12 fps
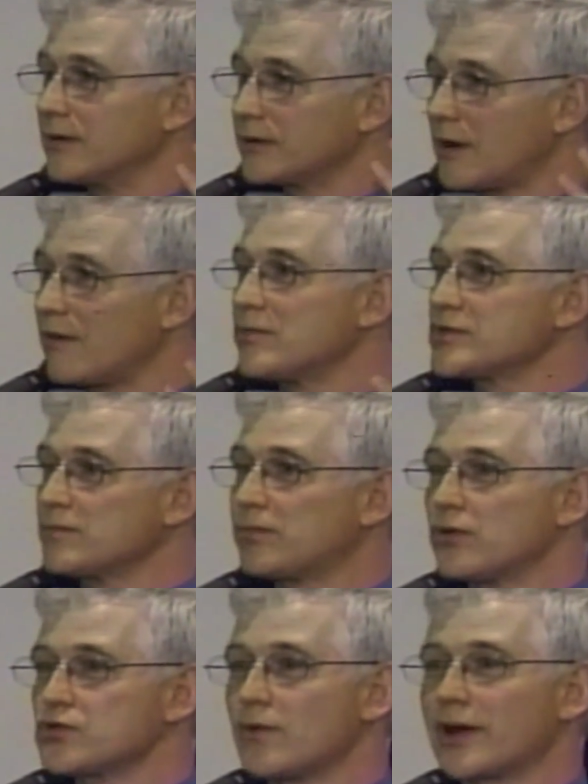governments
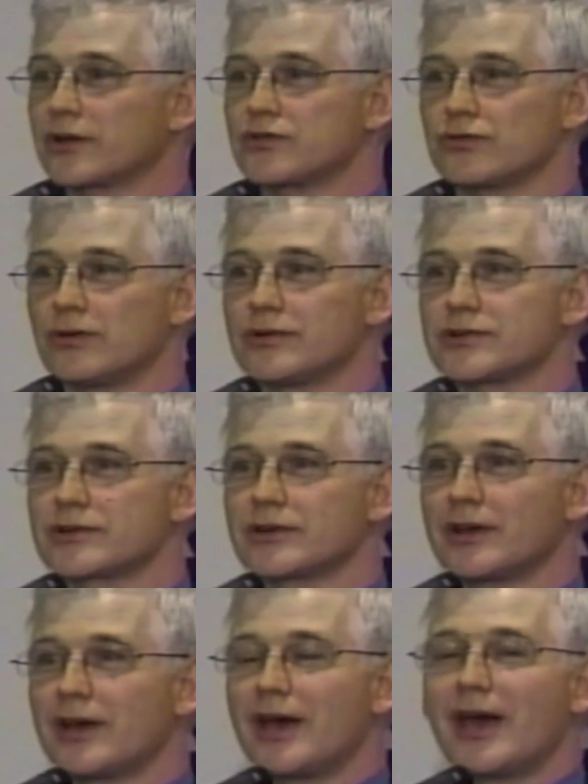imposed rent controls.
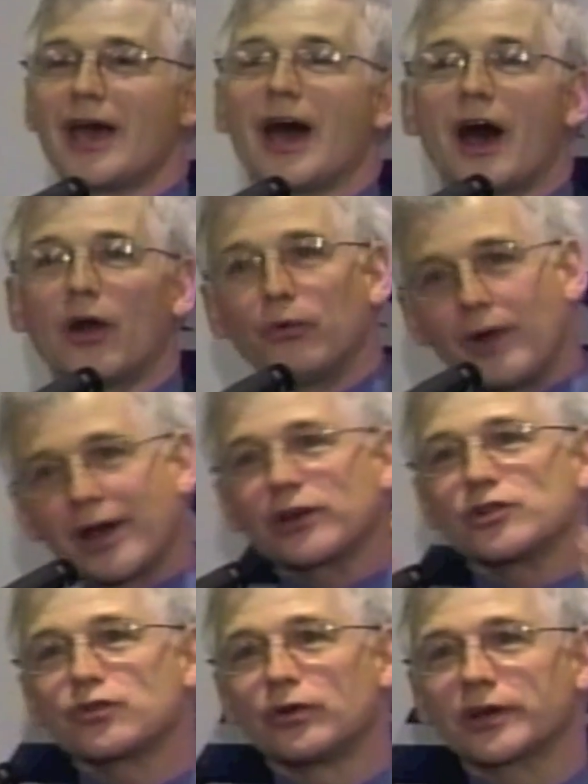A rent
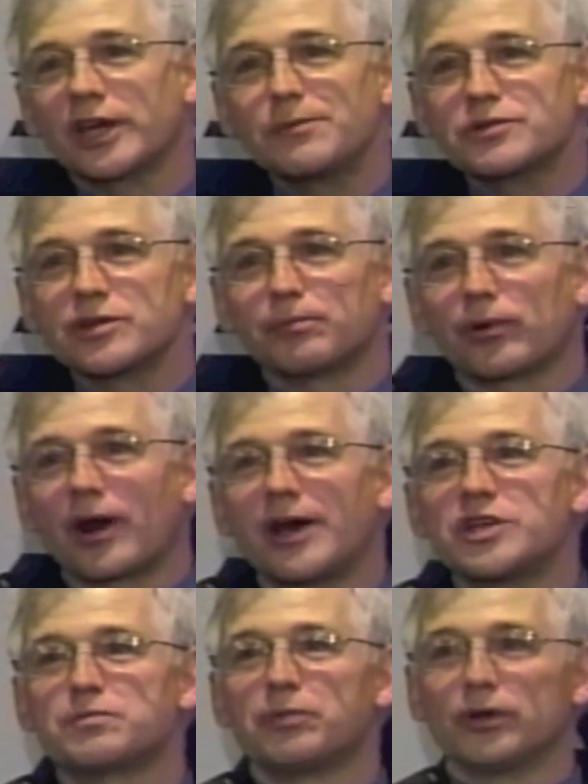control keeps the
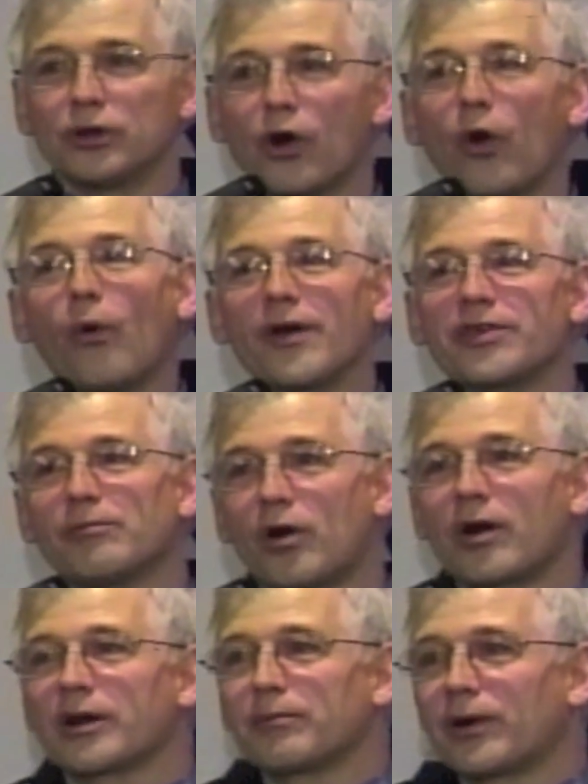price below what the
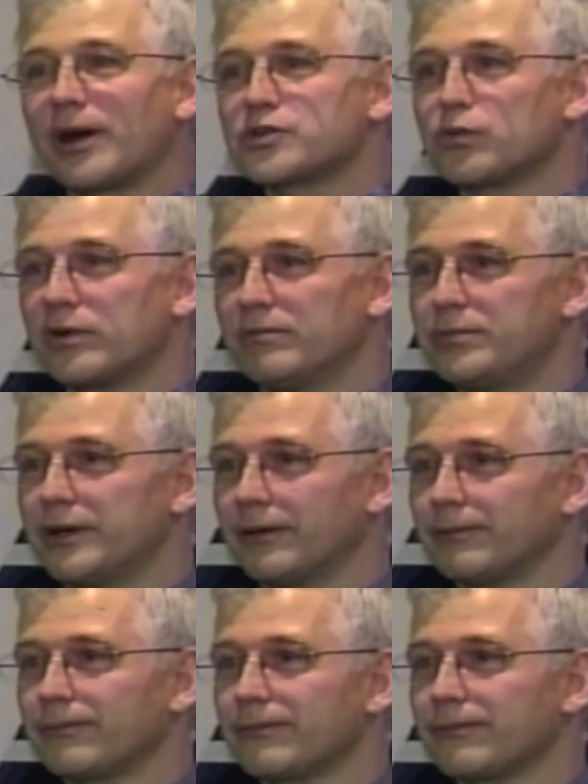market price would have been.